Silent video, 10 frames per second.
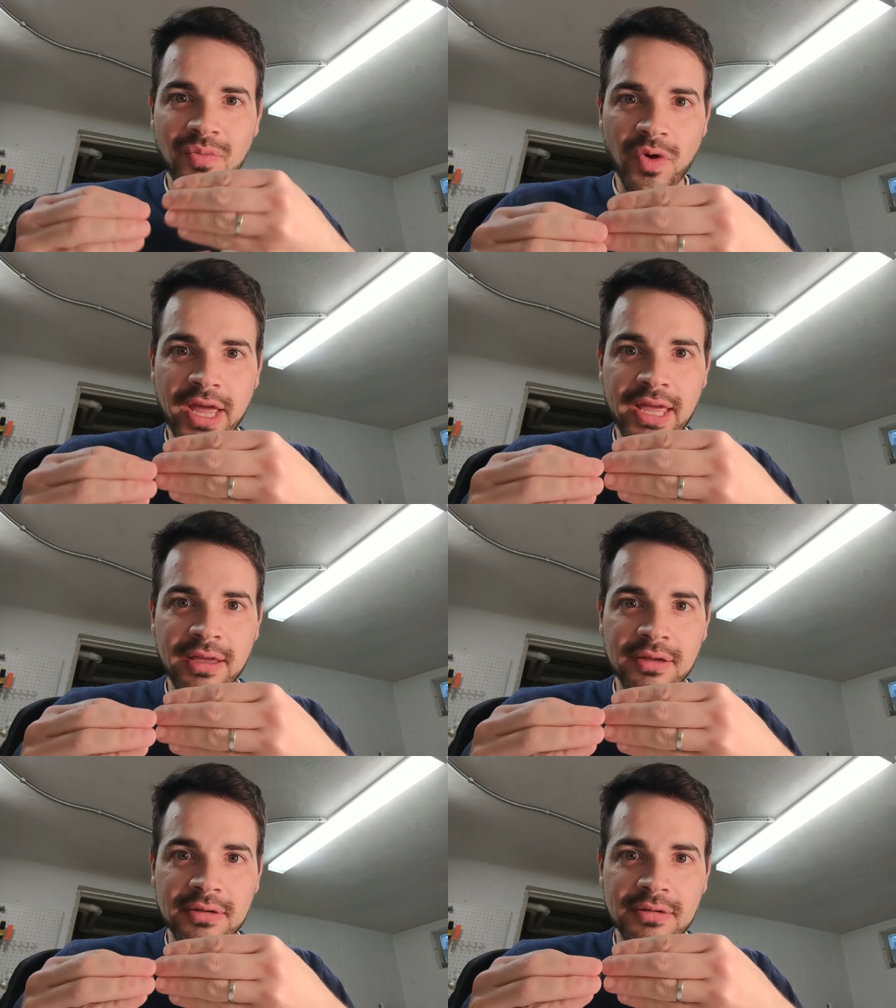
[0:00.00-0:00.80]

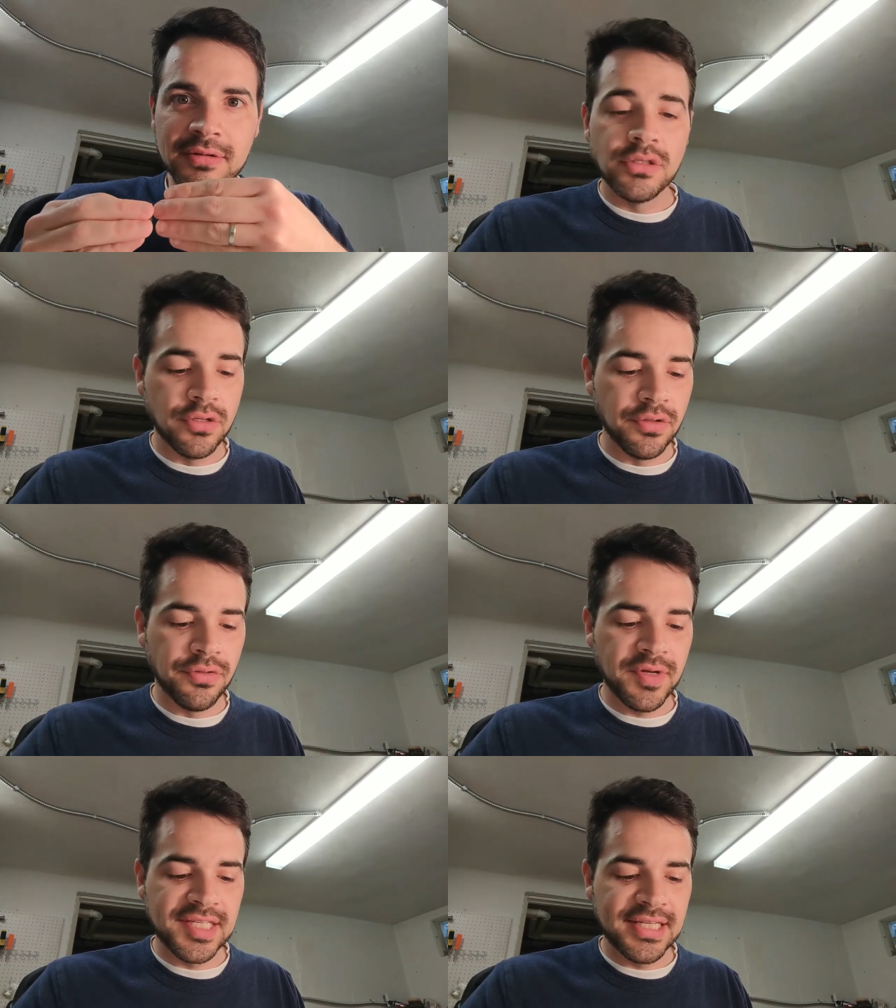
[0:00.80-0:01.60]
way. So the
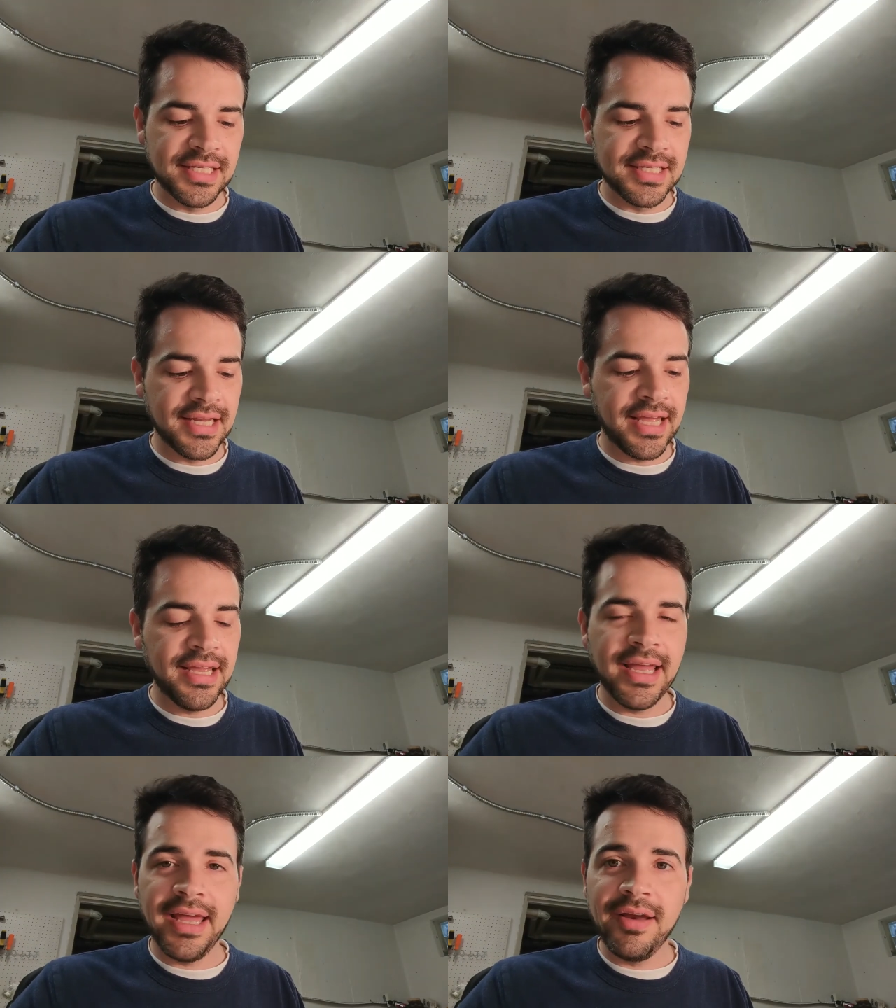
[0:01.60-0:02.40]
three sticks that I
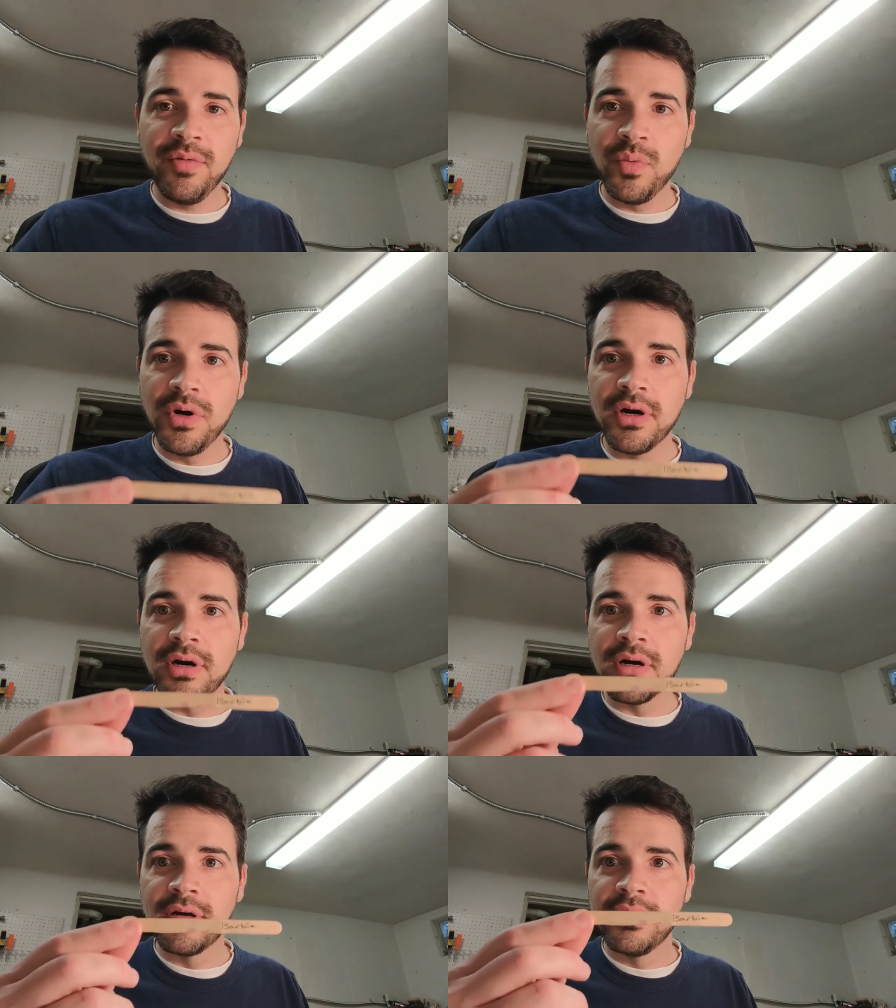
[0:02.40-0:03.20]
got
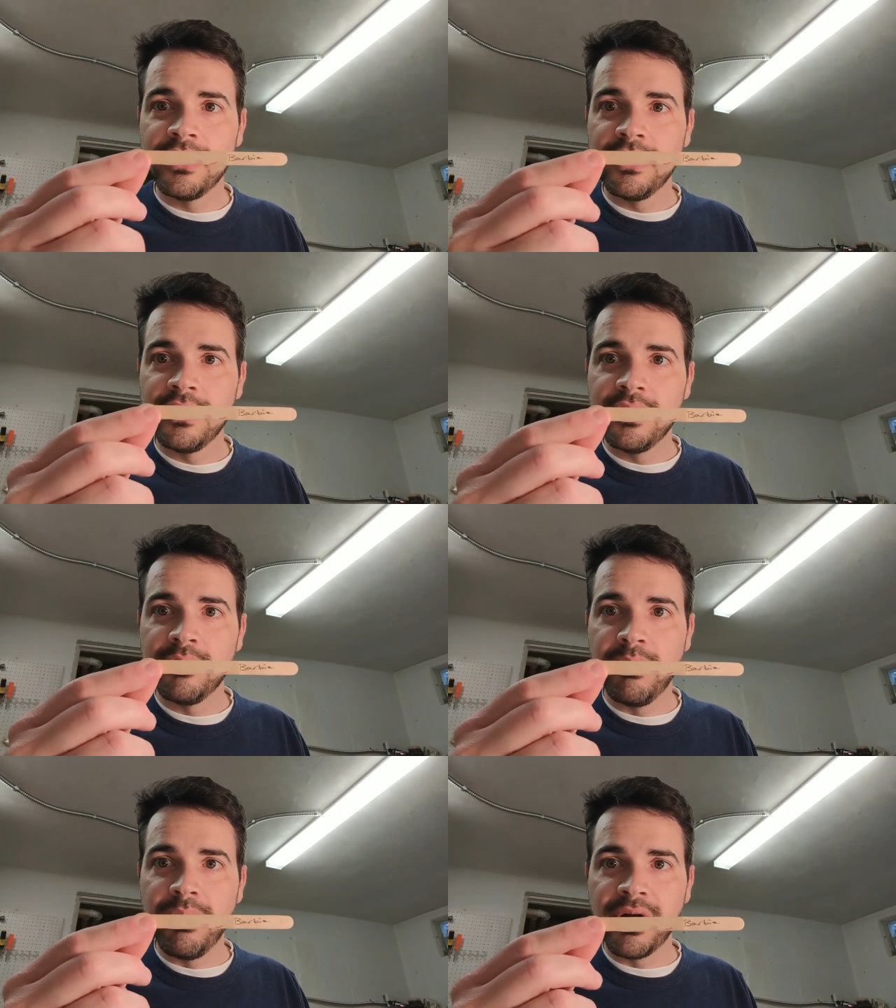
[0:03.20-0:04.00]
were
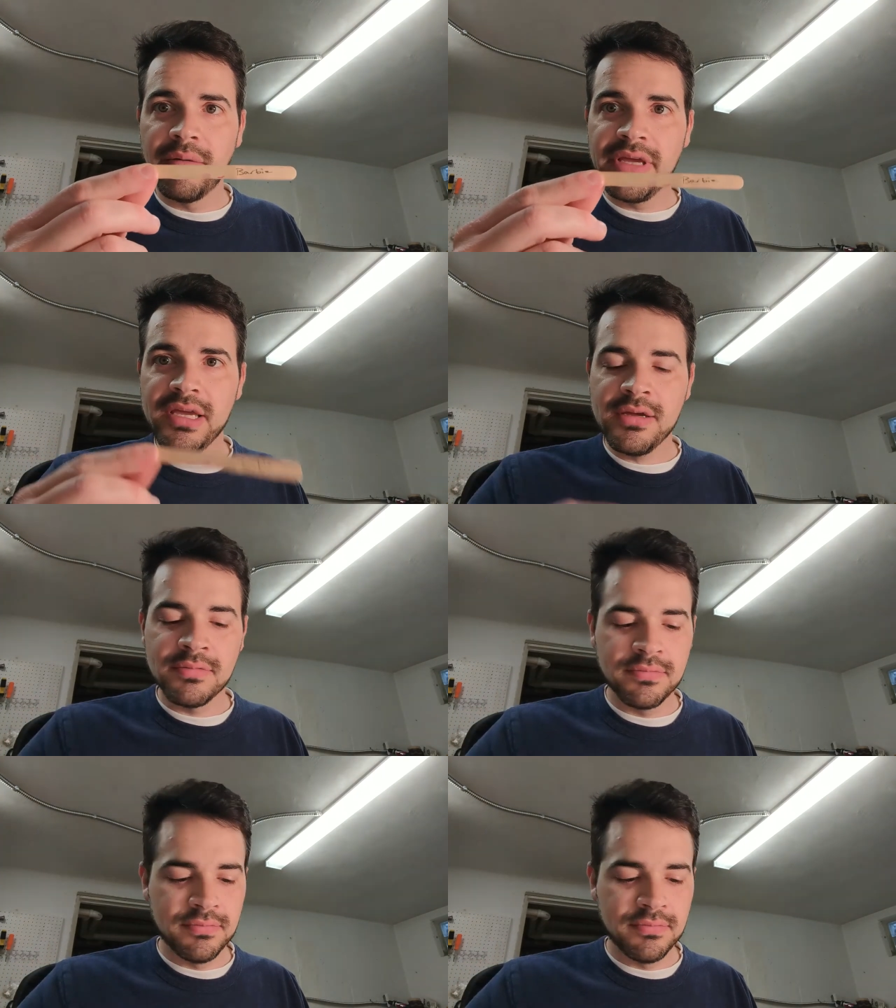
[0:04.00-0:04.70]
Barbie,